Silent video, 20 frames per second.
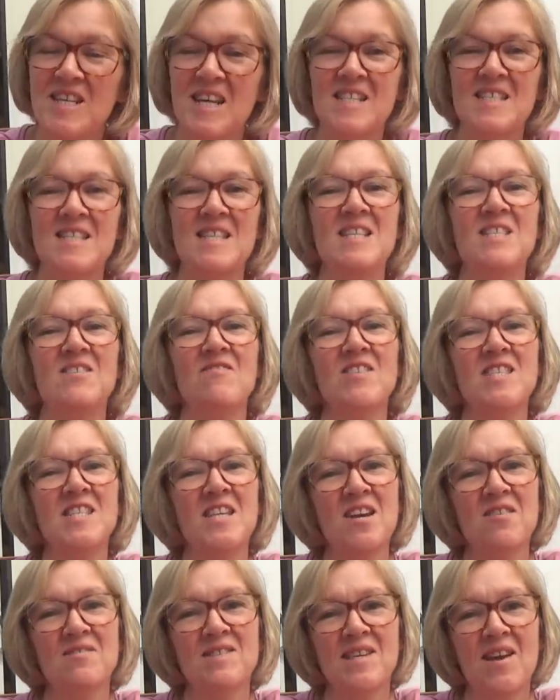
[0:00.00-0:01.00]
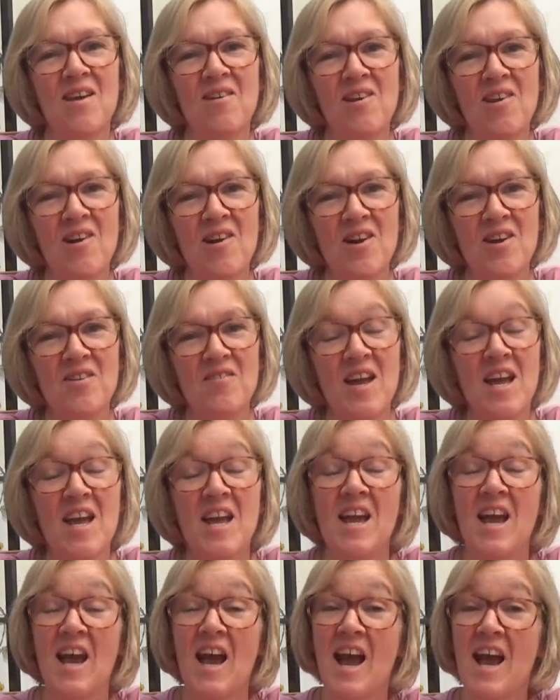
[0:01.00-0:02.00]
as these videos go live,
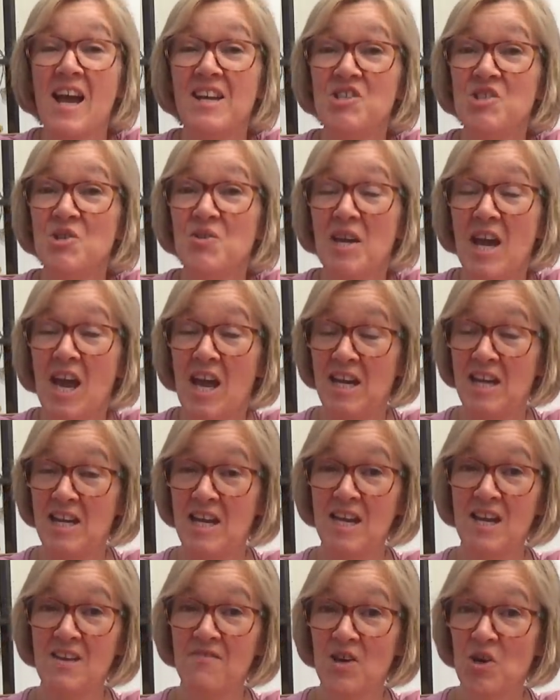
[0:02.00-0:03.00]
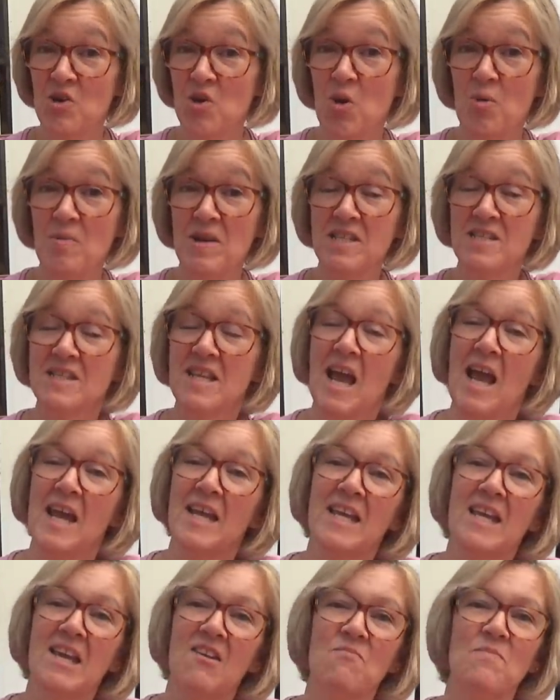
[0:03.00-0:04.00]
and you can leave a comment
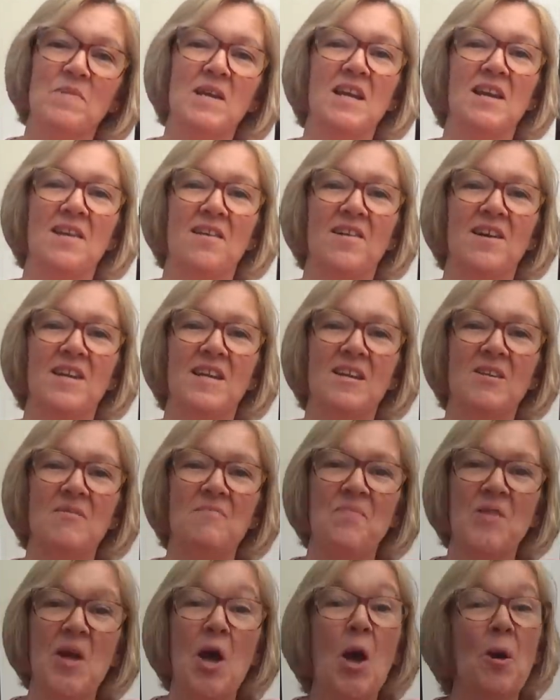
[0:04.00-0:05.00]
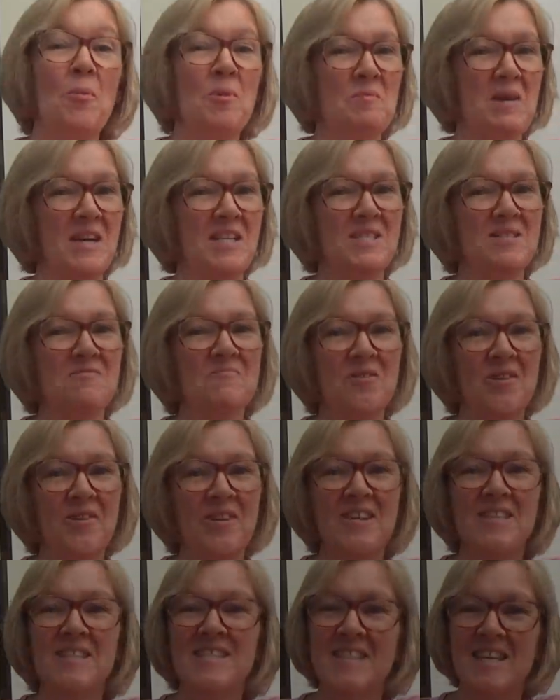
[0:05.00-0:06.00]
and give me a like. I'll be back
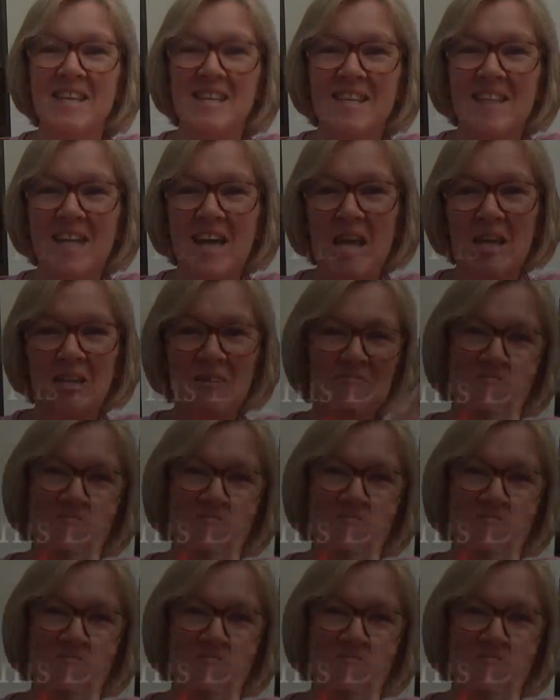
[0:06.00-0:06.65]
tomorrow. See you then.